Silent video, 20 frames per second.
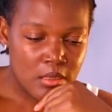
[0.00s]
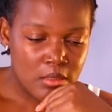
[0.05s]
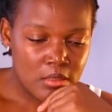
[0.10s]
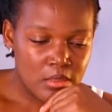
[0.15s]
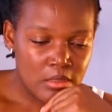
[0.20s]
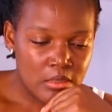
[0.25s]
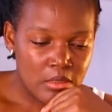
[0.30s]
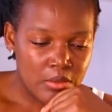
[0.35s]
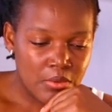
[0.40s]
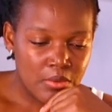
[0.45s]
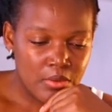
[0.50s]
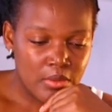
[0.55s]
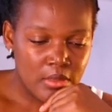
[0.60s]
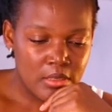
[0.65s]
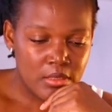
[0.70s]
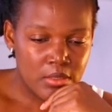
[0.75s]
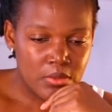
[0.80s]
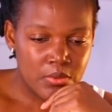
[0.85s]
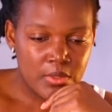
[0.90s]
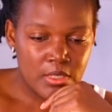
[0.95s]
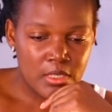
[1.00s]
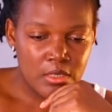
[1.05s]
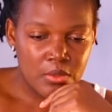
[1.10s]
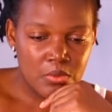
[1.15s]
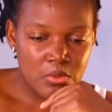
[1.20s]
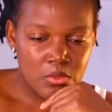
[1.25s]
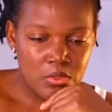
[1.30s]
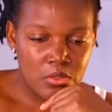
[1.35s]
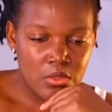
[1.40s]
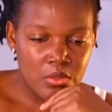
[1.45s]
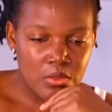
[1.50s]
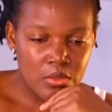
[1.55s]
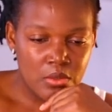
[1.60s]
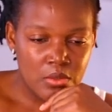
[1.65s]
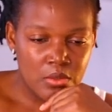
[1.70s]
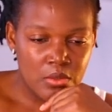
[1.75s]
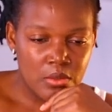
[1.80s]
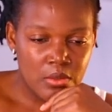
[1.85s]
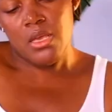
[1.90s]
So that's what I would do.